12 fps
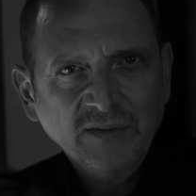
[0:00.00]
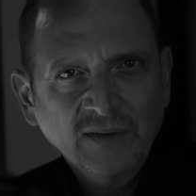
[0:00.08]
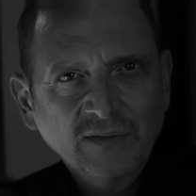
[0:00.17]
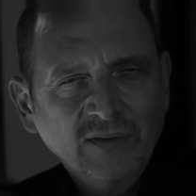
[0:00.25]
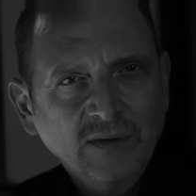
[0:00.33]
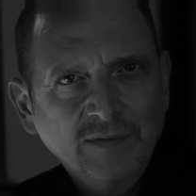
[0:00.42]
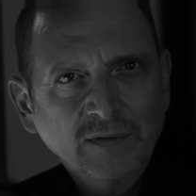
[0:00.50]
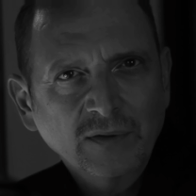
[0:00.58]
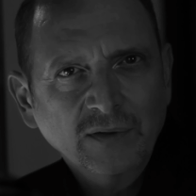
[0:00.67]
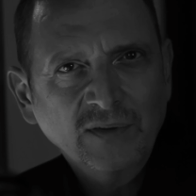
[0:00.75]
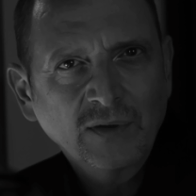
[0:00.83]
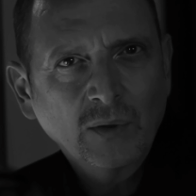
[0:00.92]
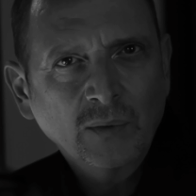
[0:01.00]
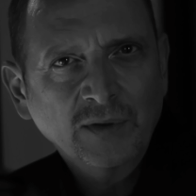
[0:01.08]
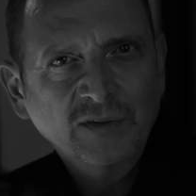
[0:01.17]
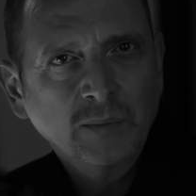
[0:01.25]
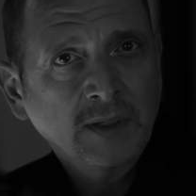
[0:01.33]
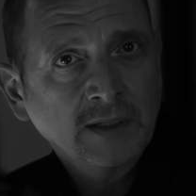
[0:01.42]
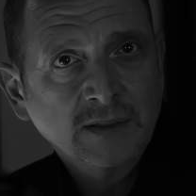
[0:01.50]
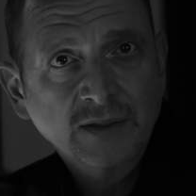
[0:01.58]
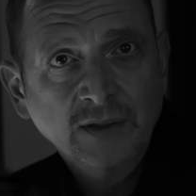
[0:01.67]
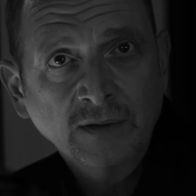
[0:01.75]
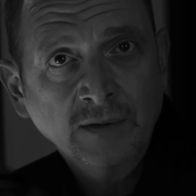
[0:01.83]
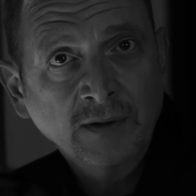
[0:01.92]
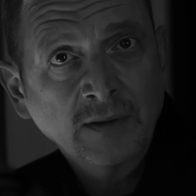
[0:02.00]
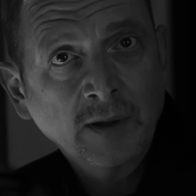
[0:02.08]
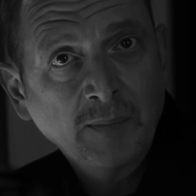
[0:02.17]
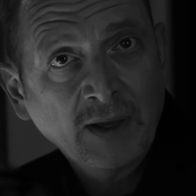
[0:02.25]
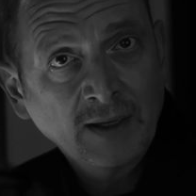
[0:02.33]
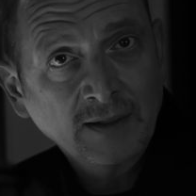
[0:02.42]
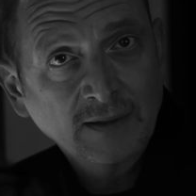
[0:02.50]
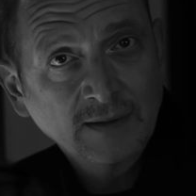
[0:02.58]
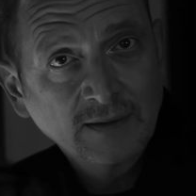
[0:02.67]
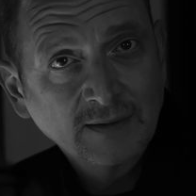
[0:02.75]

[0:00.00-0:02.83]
since the first noise when he had turned in the bed.